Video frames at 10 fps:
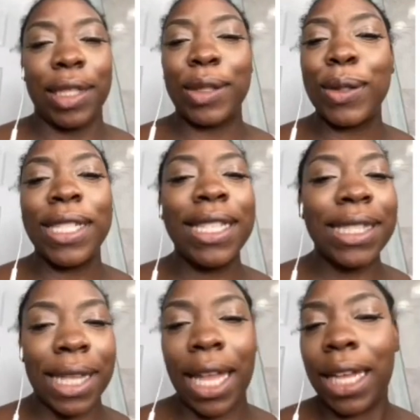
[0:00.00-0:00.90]
so these
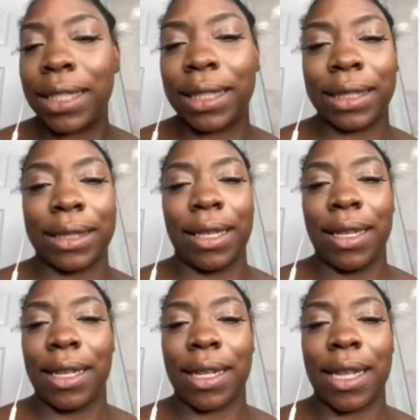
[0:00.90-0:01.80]
takes,
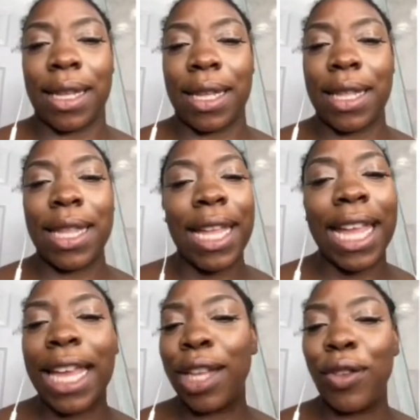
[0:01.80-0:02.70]

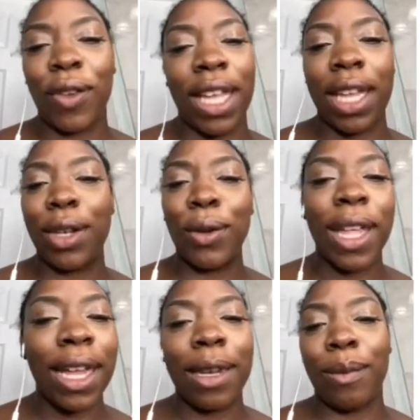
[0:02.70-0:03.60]
they ain't drinking no
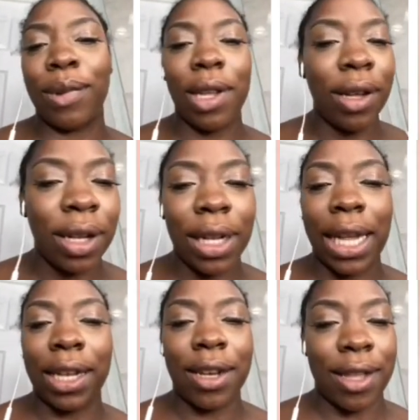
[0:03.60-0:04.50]
kind of blood,
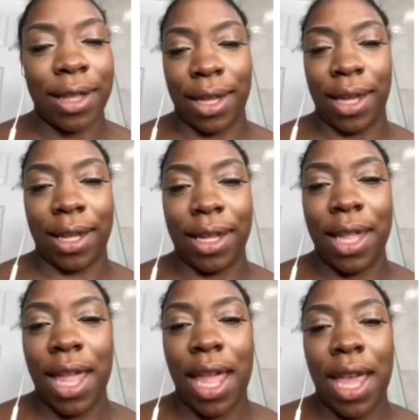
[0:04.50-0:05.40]
like
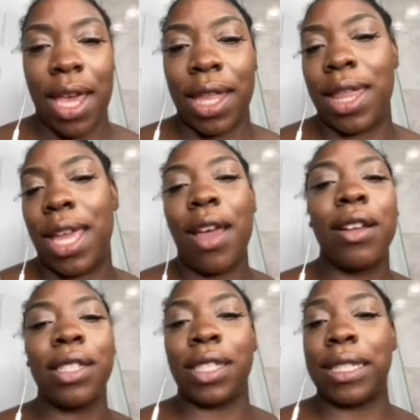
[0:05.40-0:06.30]
nothing. They
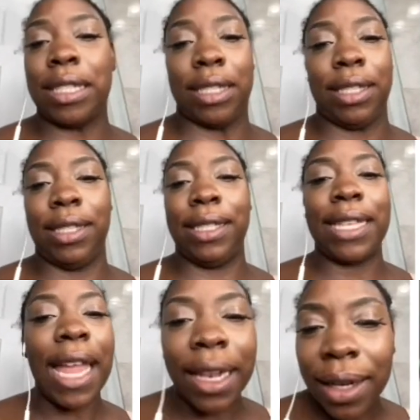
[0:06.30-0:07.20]
are just
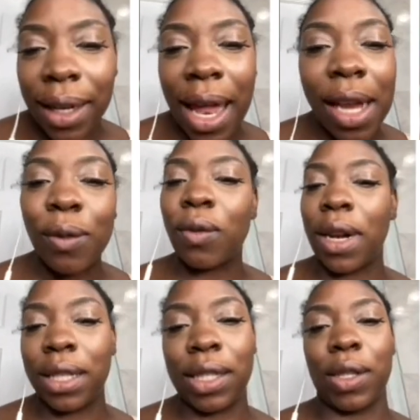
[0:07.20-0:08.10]
dead and
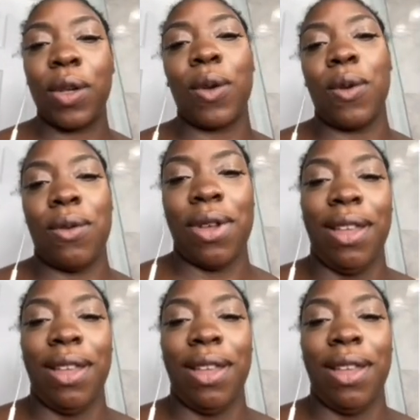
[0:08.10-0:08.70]
ready to go.